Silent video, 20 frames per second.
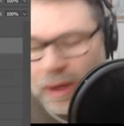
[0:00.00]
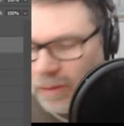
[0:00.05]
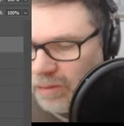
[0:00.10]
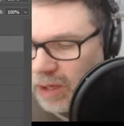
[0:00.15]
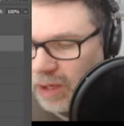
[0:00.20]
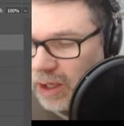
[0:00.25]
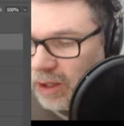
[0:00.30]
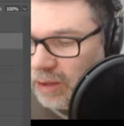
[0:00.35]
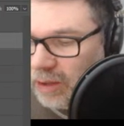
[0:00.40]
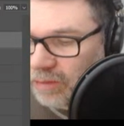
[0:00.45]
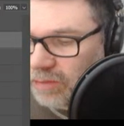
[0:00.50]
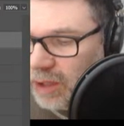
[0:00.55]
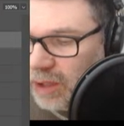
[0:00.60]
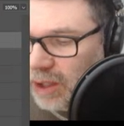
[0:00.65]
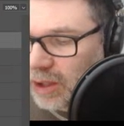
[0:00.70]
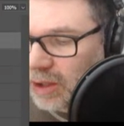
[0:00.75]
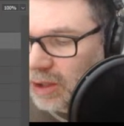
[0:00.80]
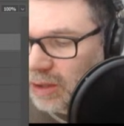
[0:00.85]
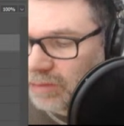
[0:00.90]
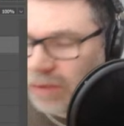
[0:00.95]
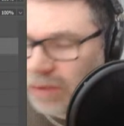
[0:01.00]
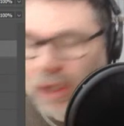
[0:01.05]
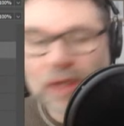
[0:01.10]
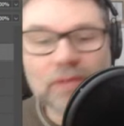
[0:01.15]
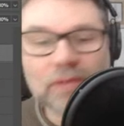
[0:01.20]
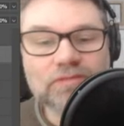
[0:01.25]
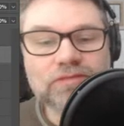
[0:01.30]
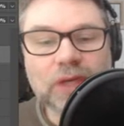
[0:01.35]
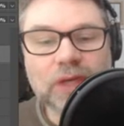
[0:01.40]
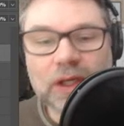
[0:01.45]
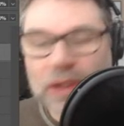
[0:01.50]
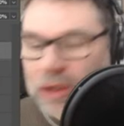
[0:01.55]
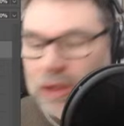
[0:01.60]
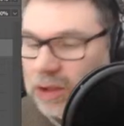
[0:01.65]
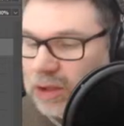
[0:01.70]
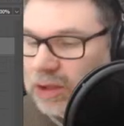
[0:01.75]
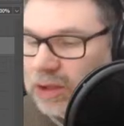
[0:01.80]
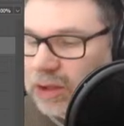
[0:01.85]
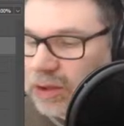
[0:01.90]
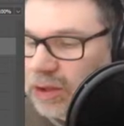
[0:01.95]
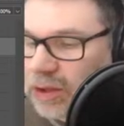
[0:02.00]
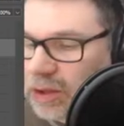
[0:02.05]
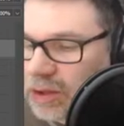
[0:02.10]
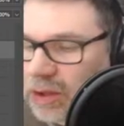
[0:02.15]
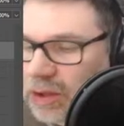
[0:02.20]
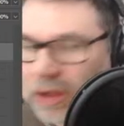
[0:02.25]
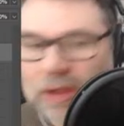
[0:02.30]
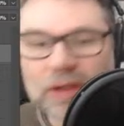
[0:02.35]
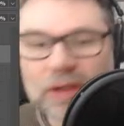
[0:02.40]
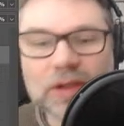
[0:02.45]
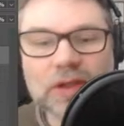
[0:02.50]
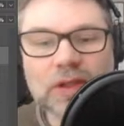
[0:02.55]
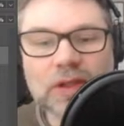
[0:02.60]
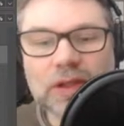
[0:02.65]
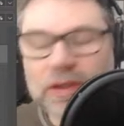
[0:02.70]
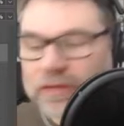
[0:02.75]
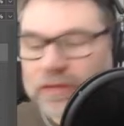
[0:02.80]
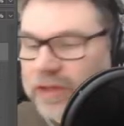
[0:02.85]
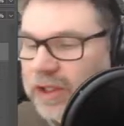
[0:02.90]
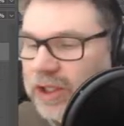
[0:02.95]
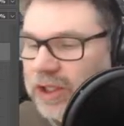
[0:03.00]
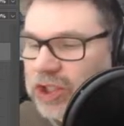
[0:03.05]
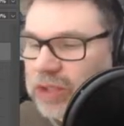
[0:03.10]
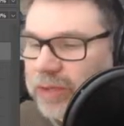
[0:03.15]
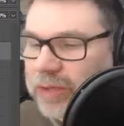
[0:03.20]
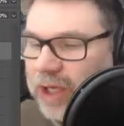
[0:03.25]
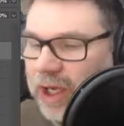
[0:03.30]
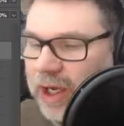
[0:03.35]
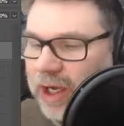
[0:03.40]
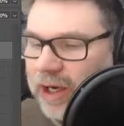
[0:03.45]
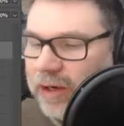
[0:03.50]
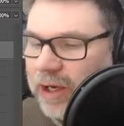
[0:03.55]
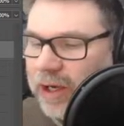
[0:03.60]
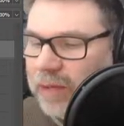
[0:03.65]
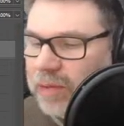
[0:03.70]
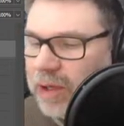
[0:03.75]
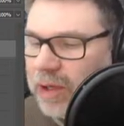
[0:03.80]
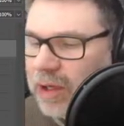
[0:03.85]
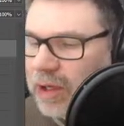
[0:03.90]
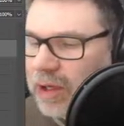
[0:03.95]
Ba, ba, ba, ba, da, da, da, I feel I should be higher up.